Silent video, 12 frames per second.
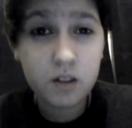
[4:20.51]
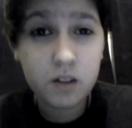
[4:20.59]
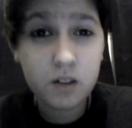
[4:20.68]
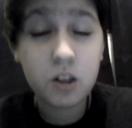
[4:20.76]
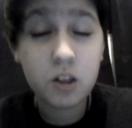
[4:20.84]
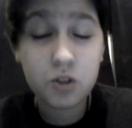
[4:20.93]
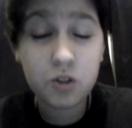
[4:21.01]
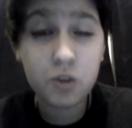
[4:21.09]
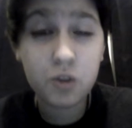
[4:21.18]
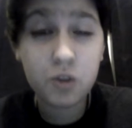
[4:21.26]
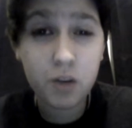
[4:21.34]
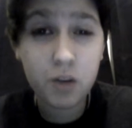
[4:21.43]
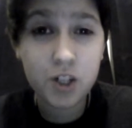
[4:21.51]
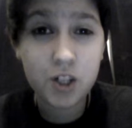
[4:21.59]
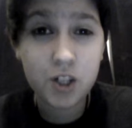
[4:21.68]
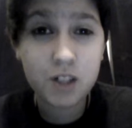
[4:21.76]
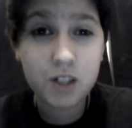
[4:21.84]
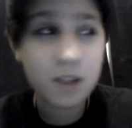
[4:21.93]
goes through
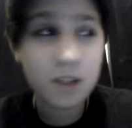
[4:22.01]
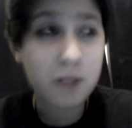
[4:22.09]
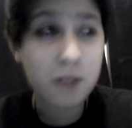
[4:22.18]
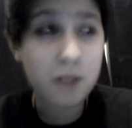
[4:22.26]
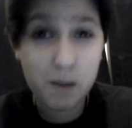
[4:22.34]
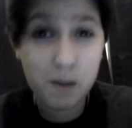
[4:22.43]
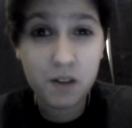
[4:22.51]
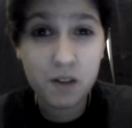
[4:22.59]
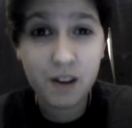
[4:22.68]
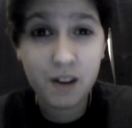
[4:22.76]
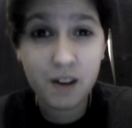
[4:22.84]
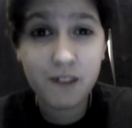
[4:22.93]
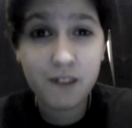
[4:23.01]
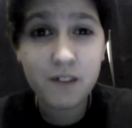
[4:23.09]
depression sometime in their life